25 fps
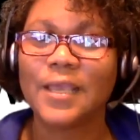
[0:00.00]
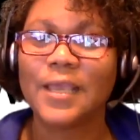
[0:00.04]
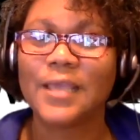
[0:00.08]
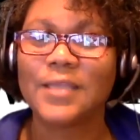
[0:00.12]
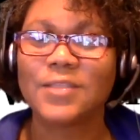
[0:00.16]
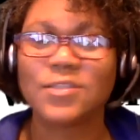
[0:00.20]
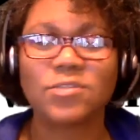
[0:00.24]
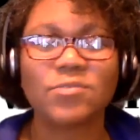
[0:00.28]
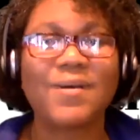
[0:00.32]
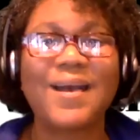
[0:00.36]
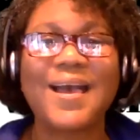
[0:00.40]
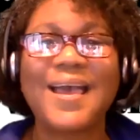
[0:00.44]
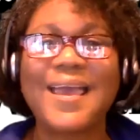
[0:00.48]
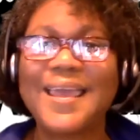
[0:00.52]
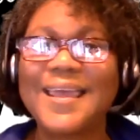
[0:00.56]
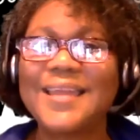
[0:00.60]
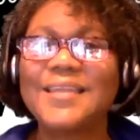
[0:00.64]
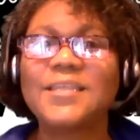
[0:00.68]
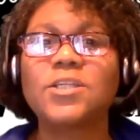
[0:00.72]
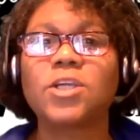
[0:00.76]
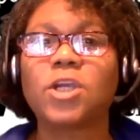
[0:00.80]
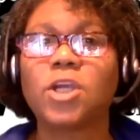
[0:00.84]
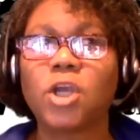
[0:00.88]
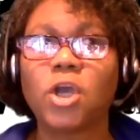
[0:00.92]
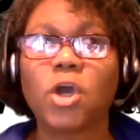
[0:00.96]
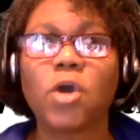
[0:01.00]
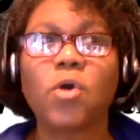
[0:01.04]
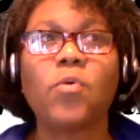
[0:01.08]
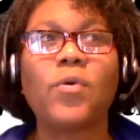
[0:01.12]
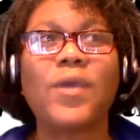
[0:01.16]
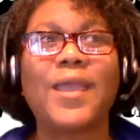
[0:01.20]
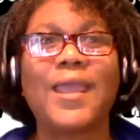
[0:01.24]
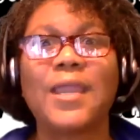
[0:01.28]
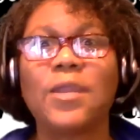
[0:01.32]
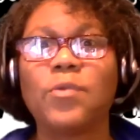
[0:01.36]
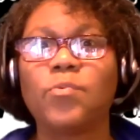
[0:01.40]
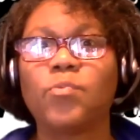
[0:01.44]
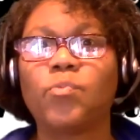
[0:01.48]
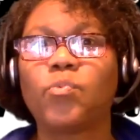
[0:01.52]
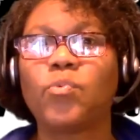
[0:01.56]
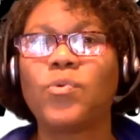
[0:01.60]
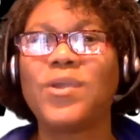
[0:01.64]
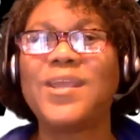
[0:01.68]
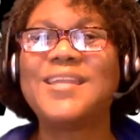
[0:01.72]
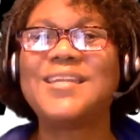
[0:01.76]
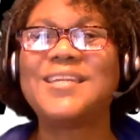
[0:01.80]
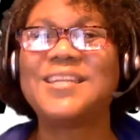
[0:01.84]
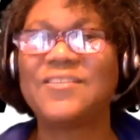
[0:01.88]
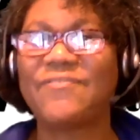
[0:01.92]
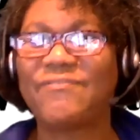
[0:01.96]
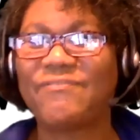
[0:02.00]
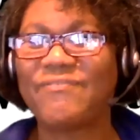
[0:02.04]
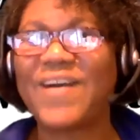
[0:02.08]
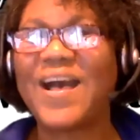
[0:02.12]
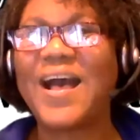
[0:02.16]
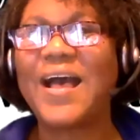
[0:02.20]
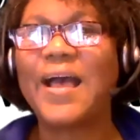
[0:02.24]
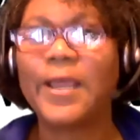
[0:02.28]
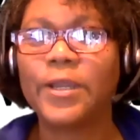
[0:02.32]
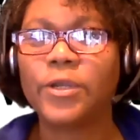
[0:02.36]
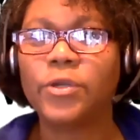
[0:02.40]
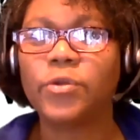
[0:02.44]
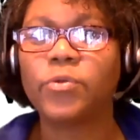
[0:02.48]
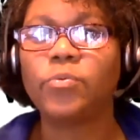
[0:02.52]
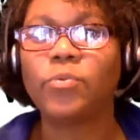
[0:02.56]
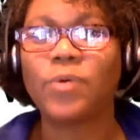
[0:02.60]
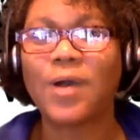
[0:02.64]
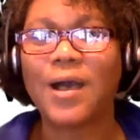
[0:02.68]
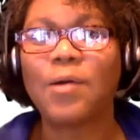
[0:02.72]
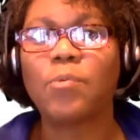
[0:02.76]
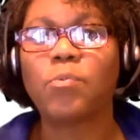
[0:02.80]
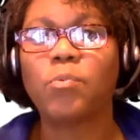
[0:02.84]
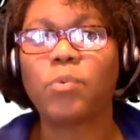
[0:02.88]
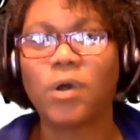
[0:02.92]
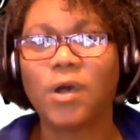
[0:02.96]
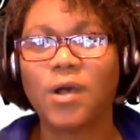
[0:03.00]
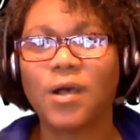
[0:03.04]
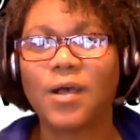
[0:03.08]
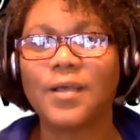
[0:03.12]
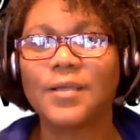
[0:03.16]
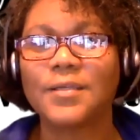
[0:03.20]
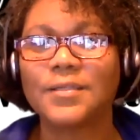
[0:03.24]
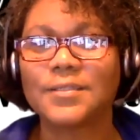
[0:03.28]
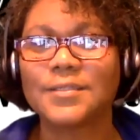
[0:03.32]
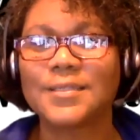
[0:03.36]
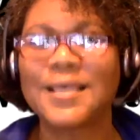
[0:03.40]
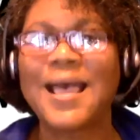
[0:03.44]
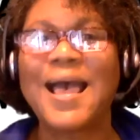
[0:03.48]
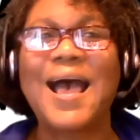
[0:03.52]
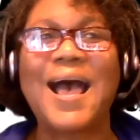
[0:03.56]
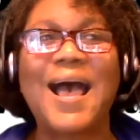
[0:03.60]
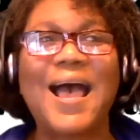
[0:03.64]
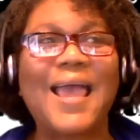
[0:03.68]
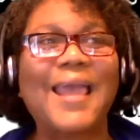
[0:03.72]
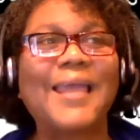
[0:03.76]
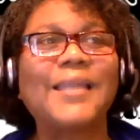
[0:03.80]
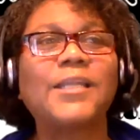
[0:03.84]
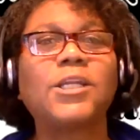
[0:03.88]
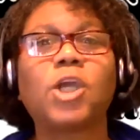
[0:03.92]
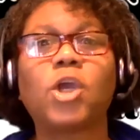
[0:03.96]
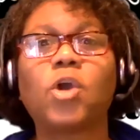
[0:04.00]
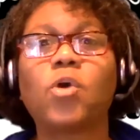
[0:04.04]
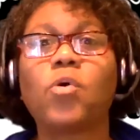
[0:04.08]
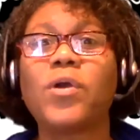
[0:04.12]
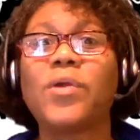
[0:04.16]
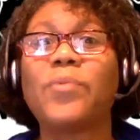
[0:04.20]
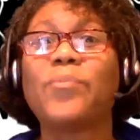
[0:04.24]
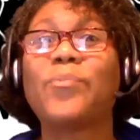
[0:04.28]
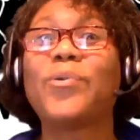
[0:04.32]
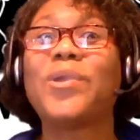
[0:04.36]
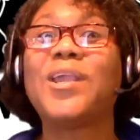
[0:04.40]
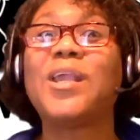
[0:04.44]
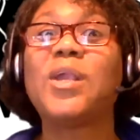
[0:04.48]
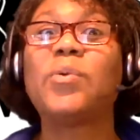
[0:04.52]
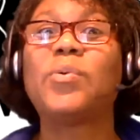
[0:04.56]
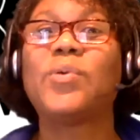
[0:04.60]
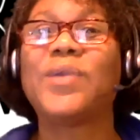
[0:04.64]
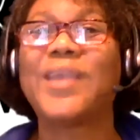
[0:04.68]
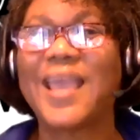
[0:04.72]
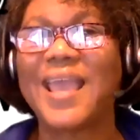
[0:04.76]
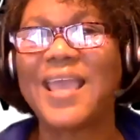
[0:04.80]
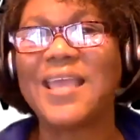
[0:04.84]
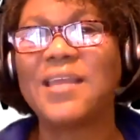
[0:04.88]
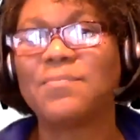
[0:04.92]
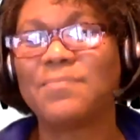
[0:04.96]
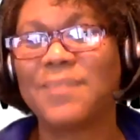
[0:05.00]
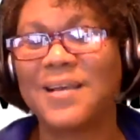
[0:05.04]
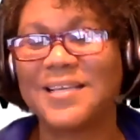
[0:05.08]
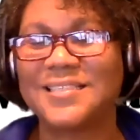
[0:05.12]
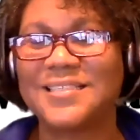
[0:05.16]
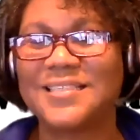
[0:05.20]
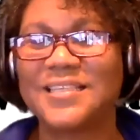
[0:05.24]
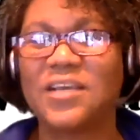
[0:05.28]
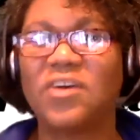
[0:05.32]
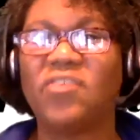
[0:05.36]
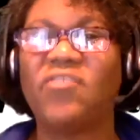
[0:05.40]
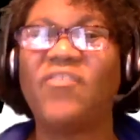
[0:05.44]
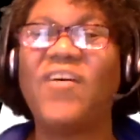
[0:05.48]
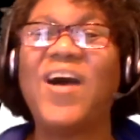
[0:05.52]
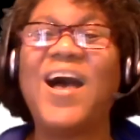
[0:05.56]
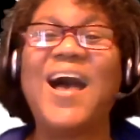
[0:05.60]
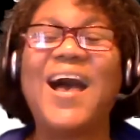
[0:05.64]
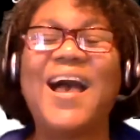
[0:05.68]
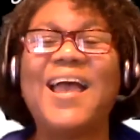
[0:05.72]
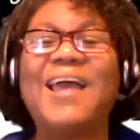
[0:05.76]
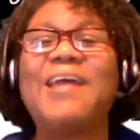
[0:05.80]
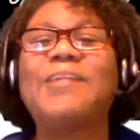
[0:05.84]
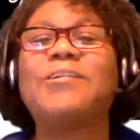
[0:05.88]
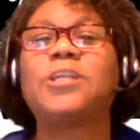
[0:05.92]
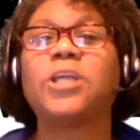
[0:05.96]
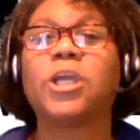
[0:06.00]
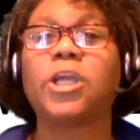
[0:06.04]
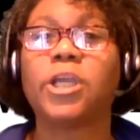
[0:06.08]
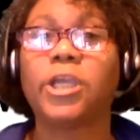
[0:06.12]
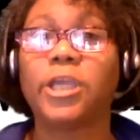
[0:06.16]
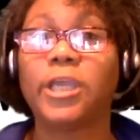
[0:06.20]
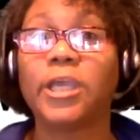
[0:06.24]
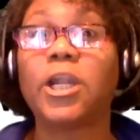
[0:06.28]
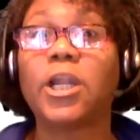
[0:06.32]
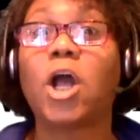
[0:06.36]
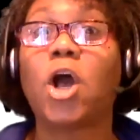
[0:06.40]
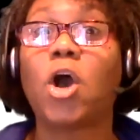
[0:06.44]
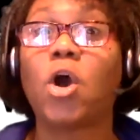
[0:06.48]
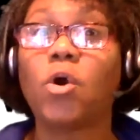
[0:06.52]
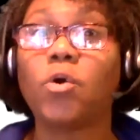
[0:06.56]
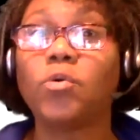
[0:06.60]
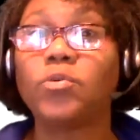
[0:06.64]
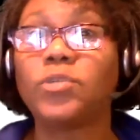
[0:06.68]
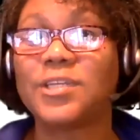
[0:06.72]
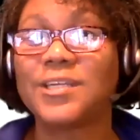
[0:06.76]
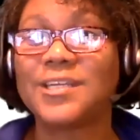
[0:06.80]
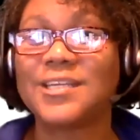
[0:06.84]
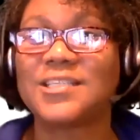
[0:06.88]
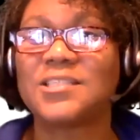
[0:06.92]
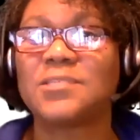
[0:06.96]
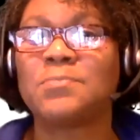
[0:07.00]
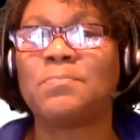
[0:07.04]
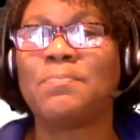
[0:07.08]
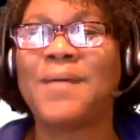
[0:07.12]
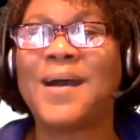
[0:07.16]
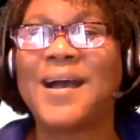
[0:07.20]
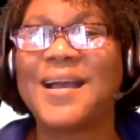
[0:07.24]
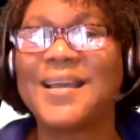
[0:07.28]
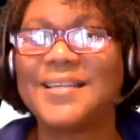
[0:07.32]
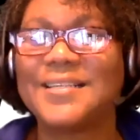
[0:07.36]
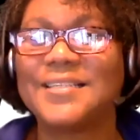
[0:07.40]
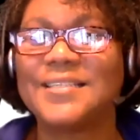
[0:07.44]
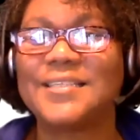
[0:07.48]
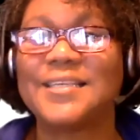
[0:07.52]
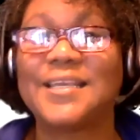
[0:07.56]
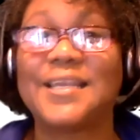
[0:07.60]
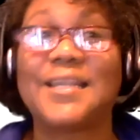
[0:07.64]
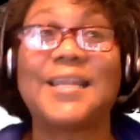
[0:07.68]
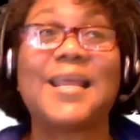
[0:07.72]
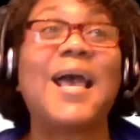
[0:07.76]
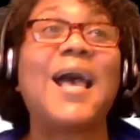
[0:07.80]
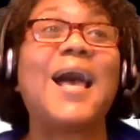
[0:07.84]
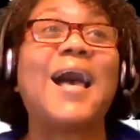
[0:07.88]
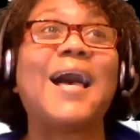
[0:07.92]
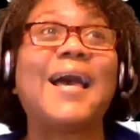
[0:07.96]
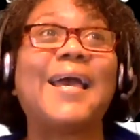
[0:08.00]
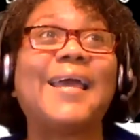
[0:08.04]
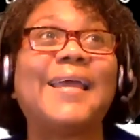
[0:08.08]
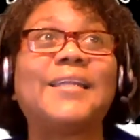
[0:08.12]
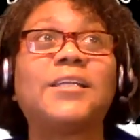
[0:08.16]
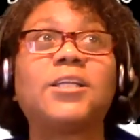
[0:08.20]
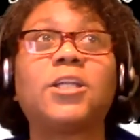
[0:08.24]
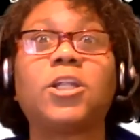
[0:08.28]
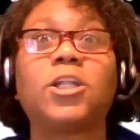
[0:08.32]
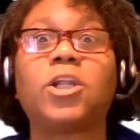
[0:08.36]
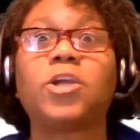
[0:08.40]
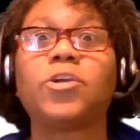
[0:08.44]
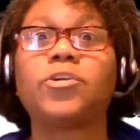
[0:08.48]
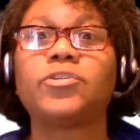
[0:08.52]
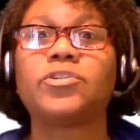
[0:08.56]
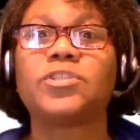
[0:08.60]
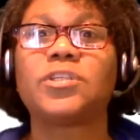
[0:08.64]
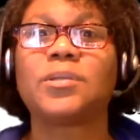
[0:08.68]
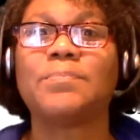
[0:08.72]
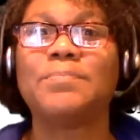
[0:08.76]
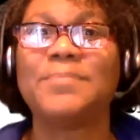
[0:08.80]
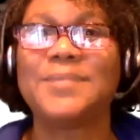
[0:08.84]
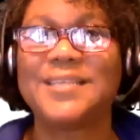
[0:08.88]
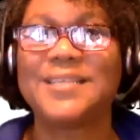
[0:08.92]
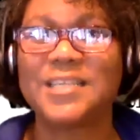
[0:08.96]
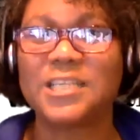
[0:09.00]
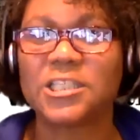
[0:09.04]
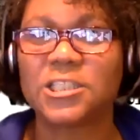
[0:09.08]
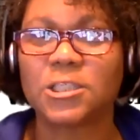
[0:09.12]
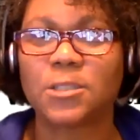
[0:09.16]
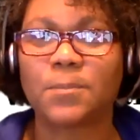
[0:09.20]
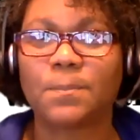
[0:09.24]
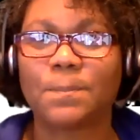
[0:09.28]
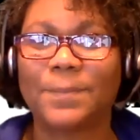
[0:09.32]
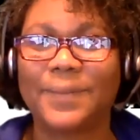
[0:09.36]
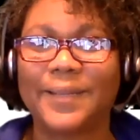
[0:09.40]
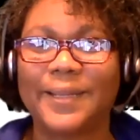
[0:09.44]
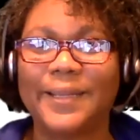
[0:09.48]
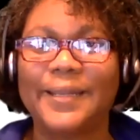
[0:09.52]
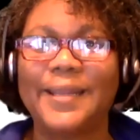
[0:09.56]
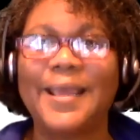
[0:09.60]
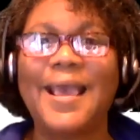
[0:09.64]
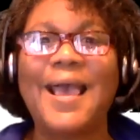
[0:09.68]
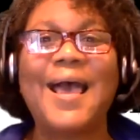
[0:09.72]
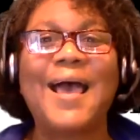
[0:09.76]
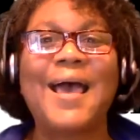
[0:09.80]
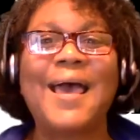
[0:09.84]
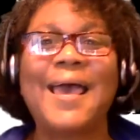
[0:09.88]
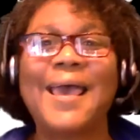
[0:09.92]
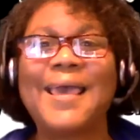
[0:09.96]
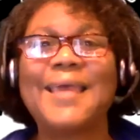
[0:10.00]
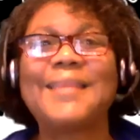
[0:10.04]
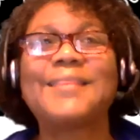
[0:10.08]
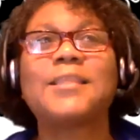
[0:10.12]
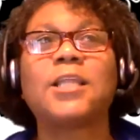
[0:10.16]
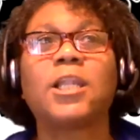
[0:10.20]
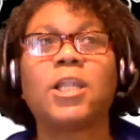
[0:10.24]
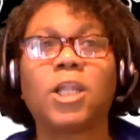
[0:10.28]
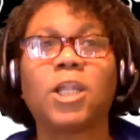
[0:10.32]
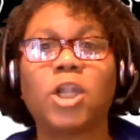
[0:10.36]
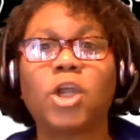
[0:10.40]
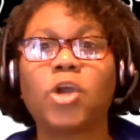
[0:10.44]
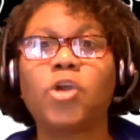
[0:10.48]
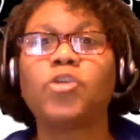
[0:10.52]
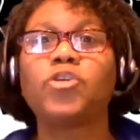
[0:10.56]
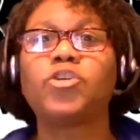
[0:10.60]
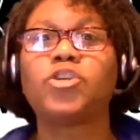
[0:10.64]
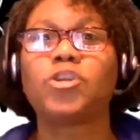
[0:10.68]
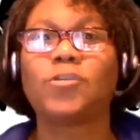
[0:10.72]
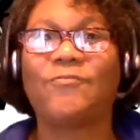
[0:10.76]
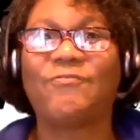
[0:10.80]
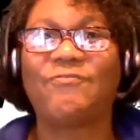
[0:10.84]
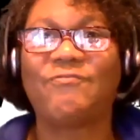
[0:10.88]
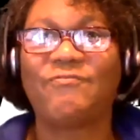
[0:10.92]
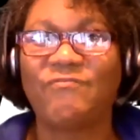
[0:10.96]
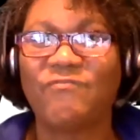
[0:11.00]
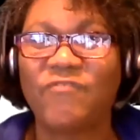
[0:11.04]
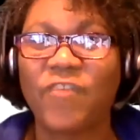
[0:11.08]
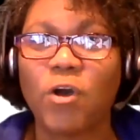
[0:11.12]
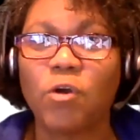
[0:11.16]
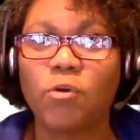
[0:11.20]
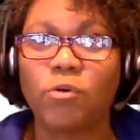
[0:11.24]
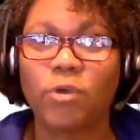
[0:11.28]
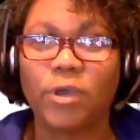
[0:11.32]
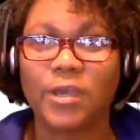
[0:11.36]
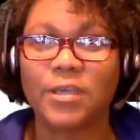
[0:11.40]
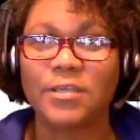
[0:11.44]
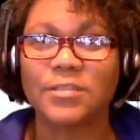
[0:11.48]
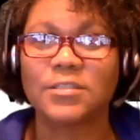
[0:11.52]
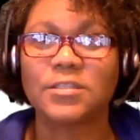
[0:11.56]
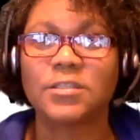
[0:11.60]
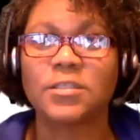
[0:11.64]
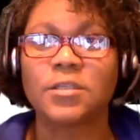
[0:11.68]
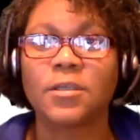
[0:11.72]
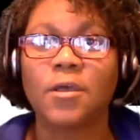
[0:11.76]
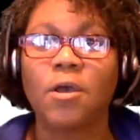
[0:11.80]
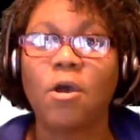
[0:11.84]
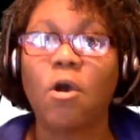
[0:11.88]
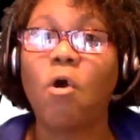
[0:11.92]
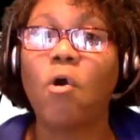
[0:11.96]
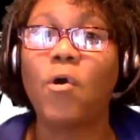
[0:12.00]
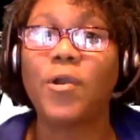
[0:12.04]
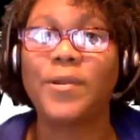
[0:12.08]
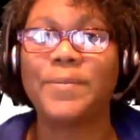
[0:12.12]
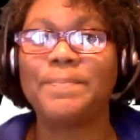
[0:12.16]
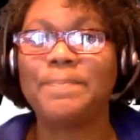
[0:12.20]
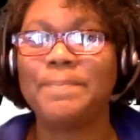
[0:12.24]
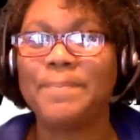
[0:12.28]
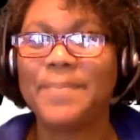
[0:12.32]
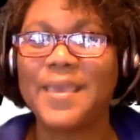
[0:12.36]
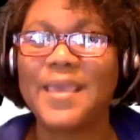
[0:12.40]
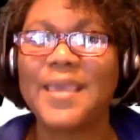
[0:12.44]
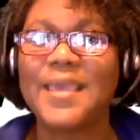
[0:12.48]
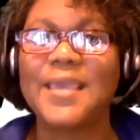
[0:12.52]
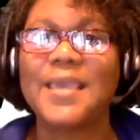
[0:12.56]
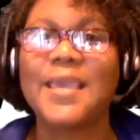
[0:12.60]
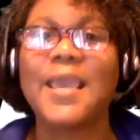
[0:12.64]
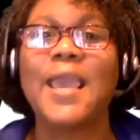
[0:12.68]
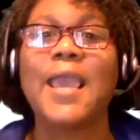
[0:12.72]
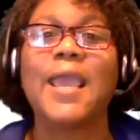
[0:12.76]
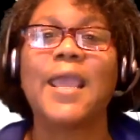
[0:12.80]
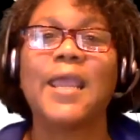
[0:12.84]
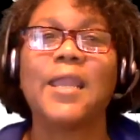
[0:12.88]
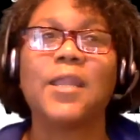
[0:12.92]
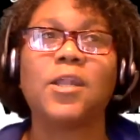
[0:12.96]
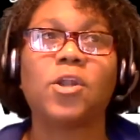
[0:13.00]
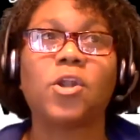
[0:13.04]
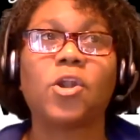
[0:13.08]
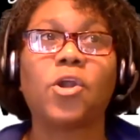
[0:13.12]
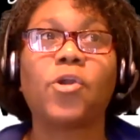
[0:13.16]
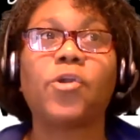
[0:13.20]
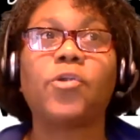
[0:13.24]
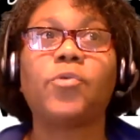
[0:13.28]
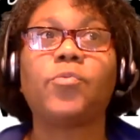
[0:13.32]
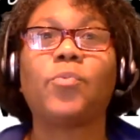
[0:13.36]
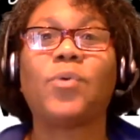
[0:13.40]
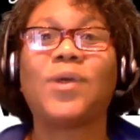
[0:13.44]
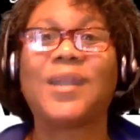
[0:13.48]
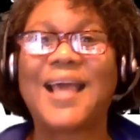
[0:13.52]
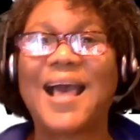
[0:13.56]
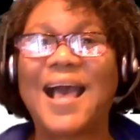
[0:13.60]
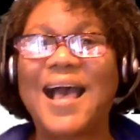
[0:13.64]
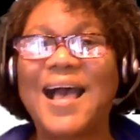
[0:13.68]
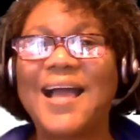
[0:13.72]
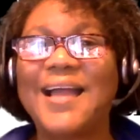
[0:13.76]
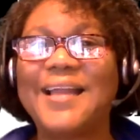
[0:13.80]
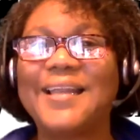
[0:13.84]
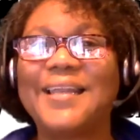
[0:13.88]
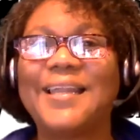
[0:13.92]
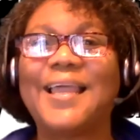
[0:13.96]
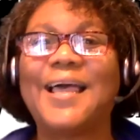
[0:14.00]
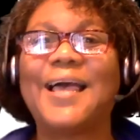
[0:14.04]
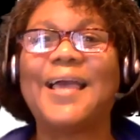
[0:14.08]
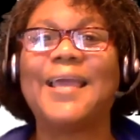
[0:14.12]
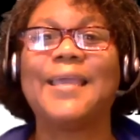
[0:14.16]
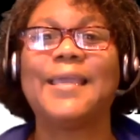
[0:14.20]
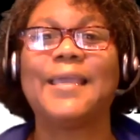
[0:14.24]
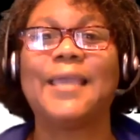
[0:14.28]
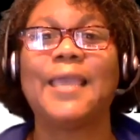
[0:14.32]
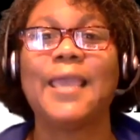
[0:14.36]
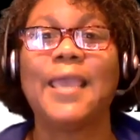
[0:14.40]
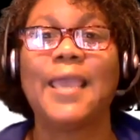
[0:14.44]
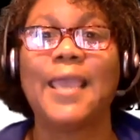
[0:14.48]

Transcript: And so I had to go and redefine who I was. I had to go and recreate myself. I had to get a hold to this mindset. I had to learn some discipline. I had to learn to focus on me and learn what I like.